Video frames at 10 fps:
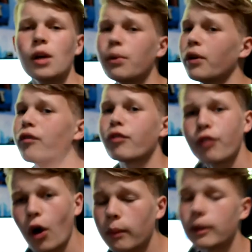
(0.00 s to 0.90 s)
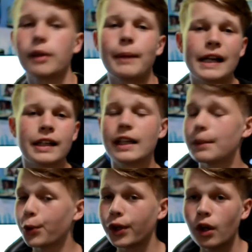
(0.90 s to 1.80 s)
putting foam in the back of your
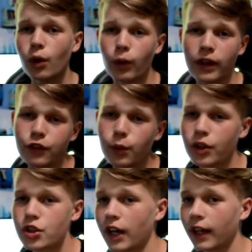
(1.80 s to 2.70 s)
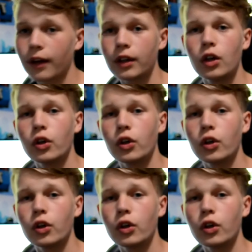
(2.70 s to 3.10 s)
keyboard, whatever you want to check out,